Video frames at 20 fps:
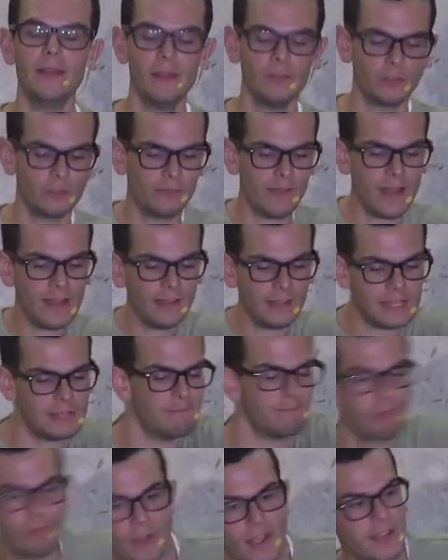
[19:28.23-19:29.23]
So finally he
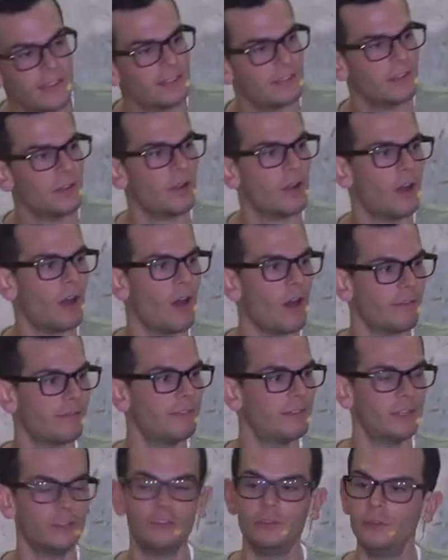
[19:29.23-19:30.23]
breaks it off
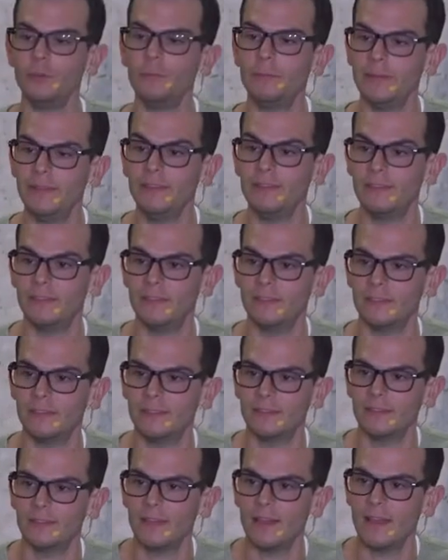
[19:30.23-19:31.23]
into two
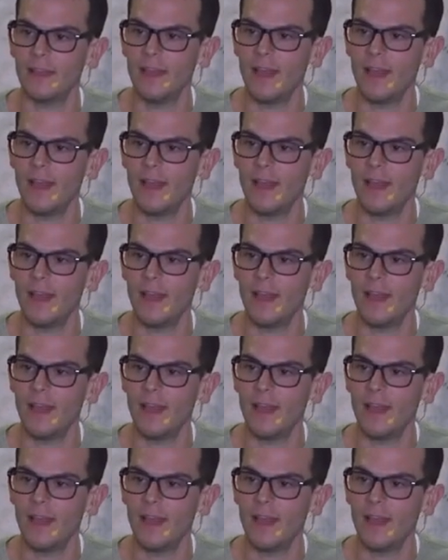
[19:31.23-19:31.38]
pieces,